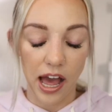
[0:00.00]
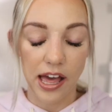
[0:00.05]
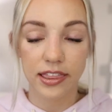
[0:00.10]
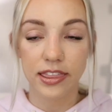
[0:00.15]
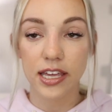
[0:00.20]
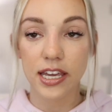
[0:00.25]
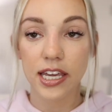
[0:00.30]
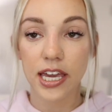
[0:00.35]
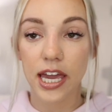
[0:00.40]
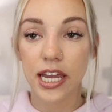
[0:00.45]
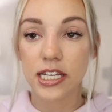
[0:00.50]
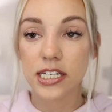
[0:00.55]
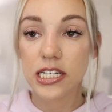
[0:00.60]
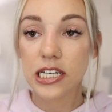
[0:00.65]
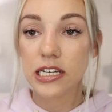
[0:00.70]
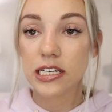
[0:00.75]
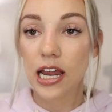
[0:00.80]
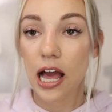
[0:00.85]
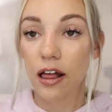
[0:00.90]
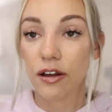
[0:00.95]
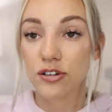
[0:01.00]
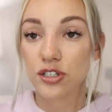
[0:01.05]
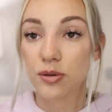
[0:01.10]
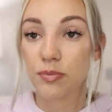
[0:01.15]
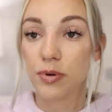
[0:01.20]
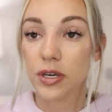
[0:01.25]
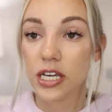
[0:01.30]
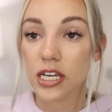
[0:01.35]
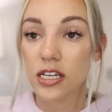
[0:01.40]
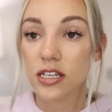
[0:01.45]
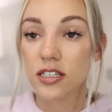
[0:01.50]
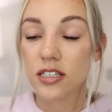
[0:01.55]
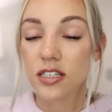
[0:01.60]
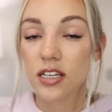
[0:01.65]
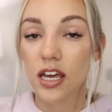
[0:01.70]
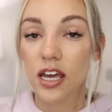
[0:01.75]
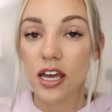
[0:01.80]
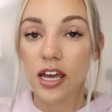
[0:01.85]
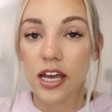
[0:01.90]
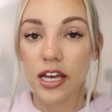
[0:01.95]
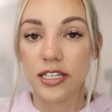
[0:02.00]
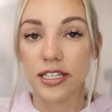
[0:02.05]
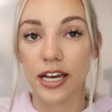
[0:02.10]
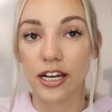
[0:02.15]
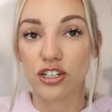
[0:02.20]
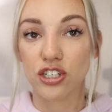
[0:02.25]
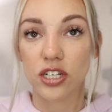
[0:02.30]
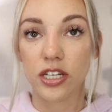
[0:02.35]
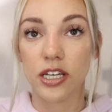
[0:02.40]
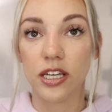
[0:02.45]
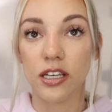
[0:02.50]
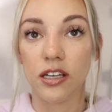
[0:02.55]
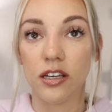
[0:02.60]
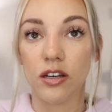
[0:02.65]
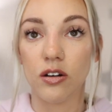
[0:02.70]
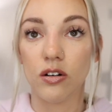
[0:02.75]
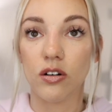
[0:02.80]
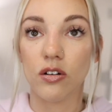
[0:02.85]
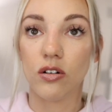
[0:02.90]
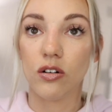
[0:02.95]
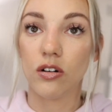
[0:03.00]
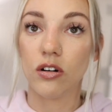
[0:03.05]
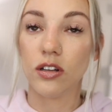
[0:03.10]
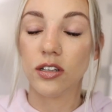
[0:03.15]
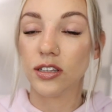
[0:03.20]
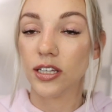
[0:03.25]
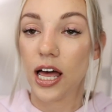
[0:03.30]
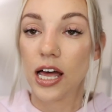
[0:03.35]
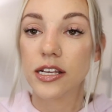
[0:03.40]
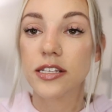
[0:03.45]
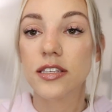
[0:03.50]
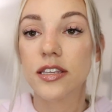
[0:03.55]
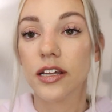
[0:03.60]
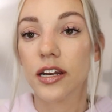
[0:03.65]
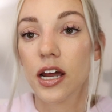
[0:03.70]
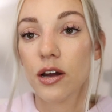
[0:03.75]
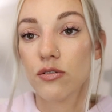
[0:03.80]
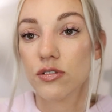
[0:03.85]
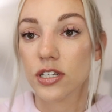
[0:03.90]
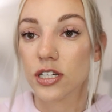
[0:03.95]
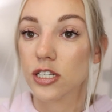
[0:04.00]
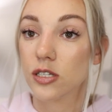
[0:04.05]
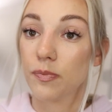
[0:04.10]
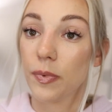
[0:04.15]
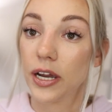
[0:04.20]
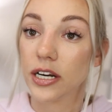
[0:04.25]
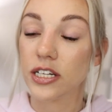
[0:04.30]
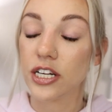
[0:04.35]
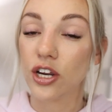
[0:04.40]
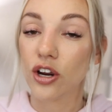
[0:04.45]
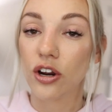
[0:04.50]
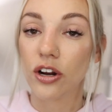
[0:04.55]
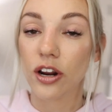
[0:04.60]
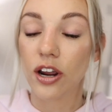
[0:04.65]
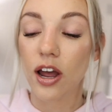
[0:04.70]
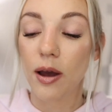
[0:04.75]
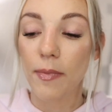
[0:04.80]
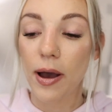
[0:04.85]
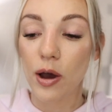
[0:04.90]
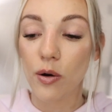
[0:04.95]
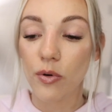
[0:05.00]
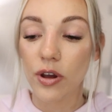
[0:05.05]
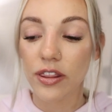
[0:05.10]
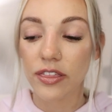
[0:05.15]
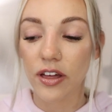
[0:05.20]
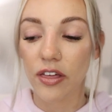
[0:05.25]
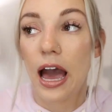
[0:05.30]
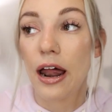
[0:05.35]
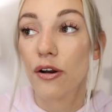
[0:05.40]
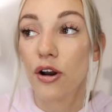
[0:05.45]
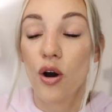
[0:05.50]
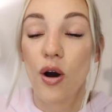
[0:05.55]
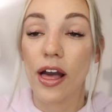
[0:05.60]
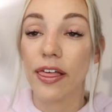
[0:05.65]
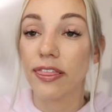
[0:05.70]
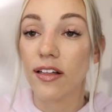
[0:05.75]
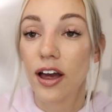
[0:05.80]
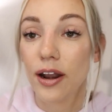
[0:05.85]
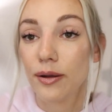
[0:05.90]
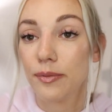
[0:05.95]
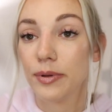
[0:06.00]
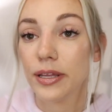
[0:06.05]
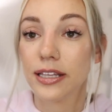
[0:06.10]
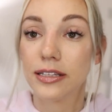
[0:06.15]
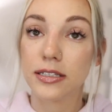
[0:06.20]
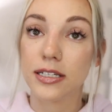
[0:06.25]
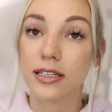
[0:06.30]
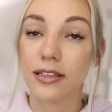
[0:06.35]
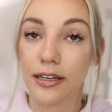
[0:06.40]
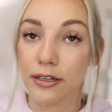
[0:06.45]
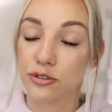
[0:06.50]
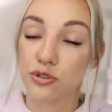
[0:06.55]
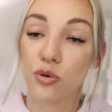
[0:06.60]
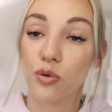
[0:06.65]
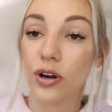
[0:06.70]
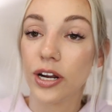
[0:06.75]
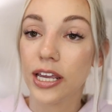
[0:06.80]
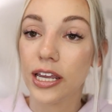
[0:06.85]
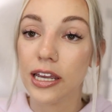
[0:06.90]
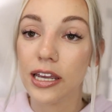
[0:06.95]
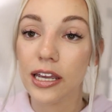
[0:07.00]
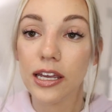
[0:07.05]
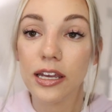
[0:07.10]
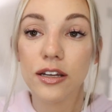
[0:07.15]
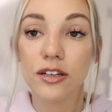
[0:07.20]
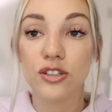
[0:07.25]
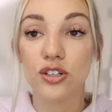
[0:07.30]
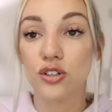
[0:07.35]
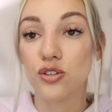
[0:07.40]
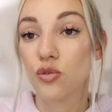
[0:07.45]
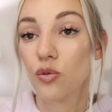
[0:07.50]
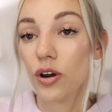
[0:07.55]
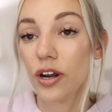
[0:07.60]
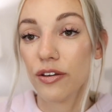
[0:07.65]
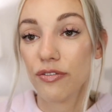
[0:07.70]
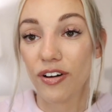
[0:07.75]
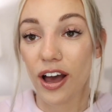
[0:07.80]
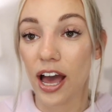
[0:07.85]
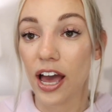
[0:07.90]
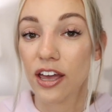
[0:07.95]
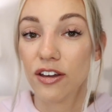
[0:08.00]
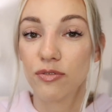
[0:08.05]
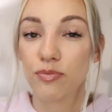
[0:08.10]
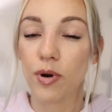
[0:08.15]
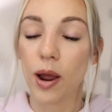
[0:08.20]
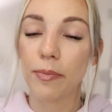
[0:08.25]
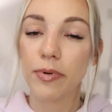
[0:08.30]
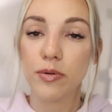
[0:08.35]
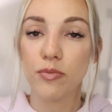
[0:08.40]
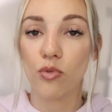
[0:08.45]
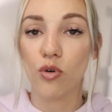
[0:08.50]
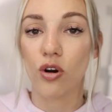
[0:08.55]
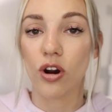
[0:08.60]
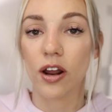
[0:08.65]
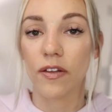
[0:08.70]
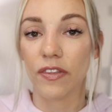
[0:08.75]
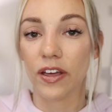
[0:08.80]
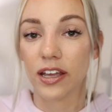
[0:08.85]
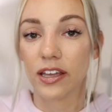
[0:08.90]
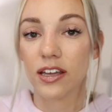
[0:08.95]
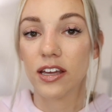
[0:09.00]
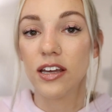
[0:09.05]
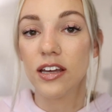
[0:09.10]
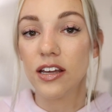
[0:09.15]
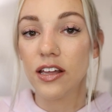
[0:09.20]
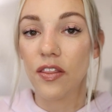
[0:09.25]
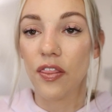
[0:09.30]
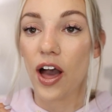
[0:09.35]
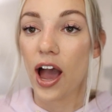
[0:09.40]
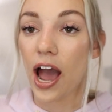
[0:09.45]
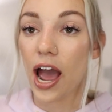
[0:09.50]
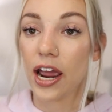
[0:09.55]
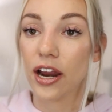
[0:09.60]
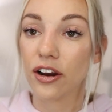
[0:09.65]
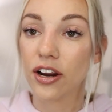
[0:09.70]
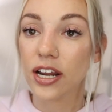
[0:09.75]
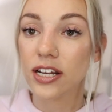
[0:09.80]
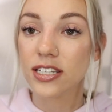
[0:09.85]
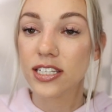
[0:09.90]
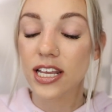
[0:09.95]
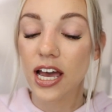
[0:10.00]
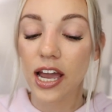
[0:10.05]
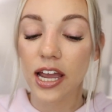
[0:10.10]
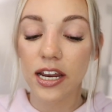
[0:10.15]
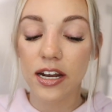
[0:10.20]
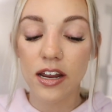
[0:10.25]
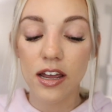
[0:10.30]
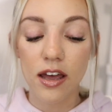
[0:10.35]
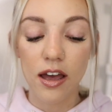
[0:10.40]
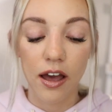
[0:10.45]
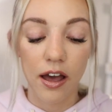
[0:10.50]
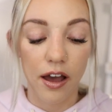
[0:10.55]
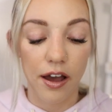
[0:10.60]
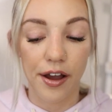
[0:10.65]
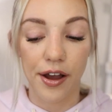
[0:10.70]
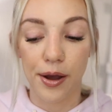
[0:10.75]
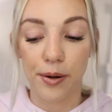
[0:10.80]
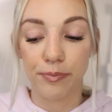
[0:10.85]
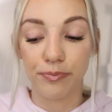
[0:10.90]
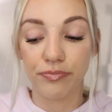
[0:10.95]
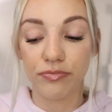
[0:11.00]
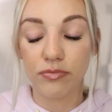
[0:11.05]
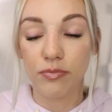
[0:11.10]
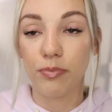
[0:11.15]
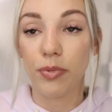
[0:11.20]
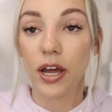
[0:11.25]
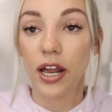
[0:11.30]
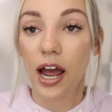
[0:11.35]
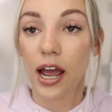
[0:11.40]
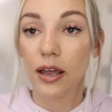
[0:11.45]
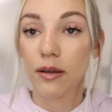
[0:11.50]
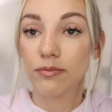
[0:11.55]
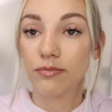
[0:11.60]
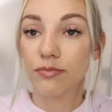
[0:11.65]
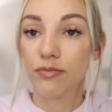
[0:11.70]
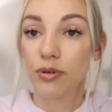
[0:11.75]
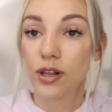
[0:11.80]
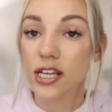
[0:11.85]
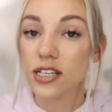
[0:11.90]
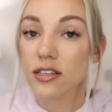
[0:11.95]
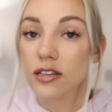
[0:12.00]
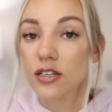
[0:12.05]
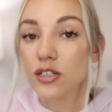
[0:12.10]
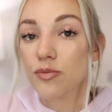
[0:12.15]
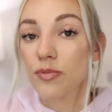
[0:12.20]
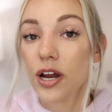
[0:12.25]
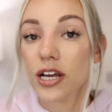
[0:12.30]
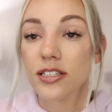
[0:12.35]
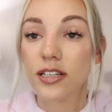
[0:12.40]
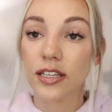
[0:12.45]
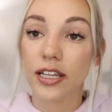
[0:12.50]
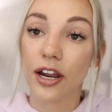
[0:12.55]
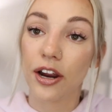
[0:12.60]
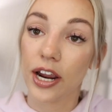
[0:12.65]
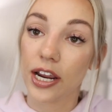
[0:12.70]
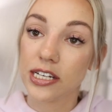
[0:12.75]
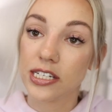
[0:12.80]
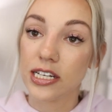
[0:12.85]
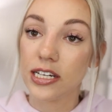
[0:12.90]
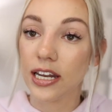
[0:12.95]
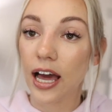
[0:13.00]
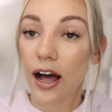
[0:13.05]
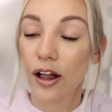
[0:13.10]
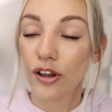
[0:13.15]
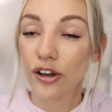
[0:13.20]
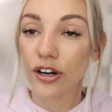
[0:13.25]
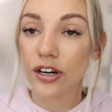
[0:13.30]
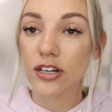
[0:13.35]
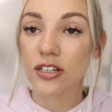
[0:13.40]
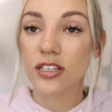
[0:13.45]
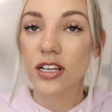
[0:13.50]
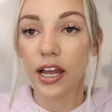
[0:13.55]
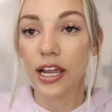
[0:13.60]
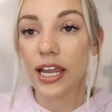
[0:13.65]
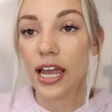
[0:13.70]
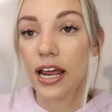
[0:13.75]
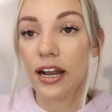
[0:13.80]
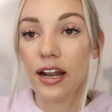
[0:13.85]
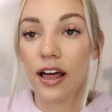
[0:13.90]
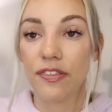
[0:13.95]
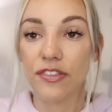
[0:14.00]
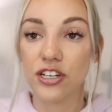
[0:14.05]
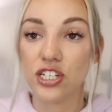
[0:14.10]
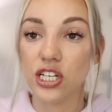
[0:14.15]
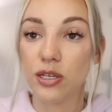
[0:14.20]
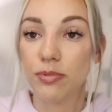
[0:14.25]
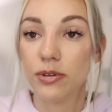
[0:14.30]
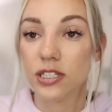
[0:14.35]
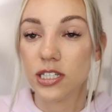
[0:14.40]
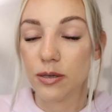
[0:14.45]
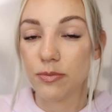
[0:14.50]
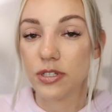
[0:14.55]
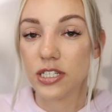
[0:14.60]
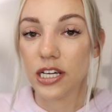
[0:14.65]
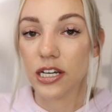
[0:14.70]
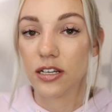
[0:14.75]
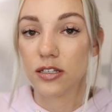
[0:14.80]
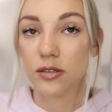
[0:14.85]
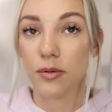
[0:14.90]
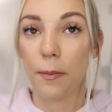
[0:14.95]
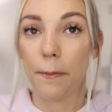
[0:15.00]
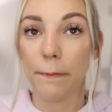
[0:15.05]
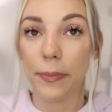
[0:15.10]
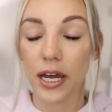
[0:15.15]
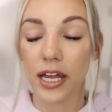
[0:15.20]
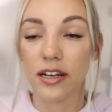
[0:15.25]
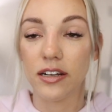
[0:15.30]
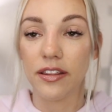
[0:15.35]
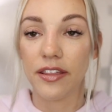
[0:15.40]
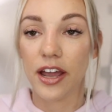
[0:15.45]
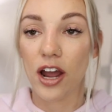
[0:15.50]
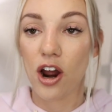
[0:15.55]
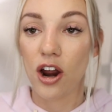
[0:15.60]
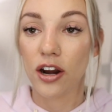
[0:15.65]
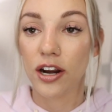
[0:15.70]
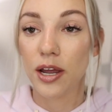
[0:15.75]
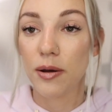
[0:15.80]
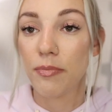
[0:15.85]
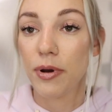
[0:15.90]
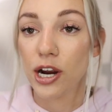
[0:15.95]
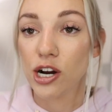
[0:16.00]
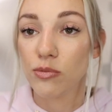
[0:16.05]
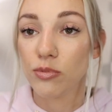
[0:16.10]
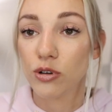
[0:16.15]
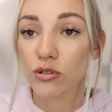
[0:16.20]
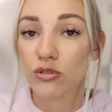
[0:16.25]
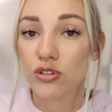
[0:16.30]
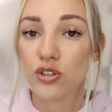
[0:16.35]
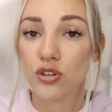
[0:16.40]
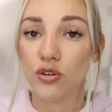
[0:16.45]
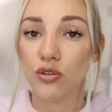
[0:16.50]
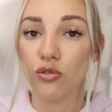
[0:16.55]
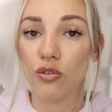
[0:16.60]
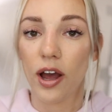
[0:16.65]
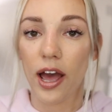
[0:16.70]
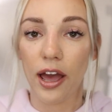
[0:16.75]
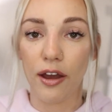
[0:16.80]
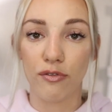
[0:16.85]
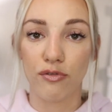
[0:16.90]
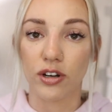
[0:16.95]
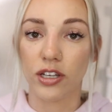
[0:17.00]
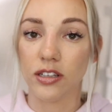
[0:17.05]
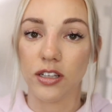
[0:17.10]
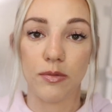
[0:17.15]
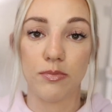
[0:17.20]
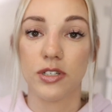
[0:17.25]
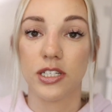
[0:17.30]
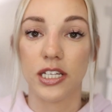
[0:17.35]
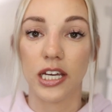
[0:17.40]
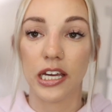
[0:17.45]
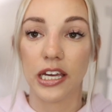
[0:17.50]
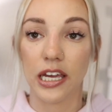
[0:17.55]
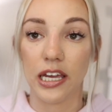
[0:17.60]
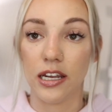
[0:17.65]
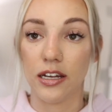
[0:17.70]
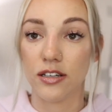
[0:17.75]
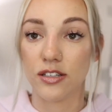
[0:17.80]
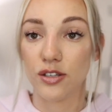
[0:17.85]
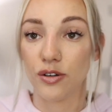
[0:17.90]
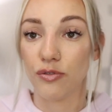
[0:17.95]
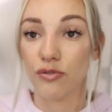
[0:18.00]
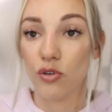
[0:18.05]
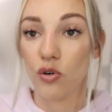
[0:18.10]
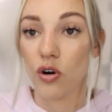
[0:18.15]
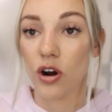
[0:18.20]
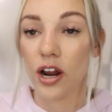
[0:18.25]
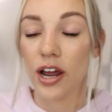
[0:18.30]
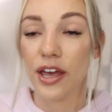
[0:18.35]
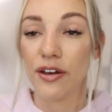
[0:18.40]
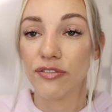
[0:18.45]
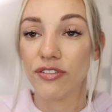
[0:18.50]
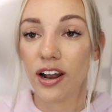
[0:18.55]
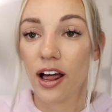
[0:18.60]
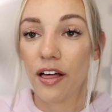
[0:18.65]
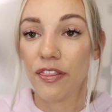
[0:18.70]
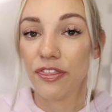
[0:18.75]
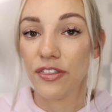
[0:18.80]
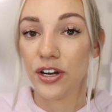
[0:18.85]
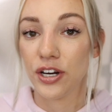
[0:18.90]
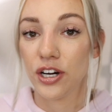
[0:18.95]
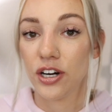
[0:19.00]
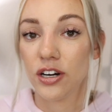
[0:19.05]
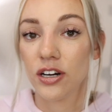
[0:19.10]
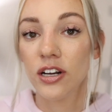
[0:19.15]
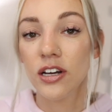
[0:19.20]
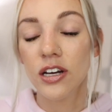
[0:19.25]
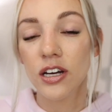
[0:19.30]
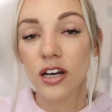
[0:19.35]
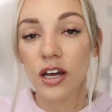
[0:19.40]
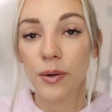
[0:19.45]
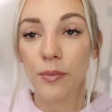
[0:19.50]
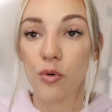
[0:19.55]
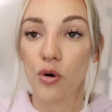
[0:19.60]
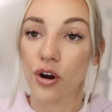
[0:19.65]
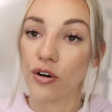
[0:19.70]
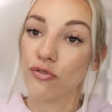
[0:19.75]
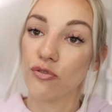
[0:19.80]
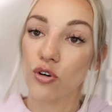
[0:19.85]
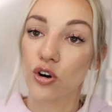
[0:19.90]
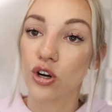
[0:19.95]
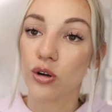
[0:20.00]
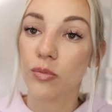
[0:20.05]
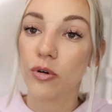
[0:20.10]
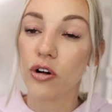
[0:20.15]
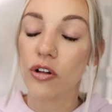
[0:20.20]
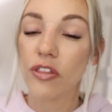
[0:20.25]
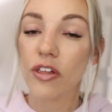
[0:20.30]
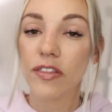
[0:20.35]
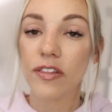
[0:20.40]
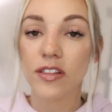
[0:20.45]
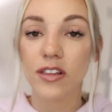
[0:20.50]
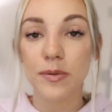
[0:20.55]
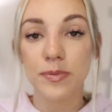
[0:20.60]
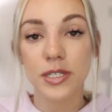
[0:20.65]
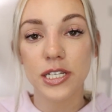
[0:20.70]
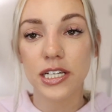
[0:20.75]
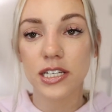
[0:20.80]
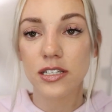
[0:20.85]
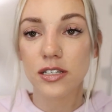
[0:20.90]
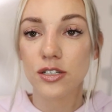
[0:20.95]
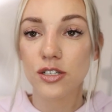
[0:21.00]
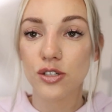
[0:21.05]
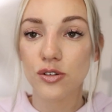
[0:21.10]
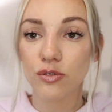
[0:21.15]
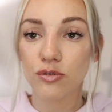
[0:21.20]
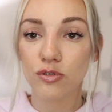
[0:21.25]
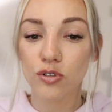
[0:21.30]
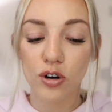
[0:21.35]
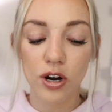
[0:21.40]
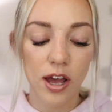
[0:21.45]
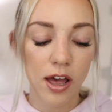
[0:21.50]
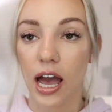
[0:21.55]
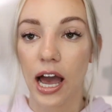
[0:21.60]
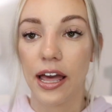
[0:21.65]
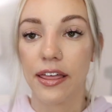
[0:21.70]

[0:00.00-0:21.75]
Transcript: I think $18 a piece is actually less than I was expecting her to come out with. I, don't know, I thought it would be least like 20 to 25, probably more on like the higher end side. Um, but I'm pleasantly surprised that they are $18. Again, not the cheapest lipsticks, but they are comparable to every lipstick in Sephora. If not, they're more affordable than the lipsticks in Sephora.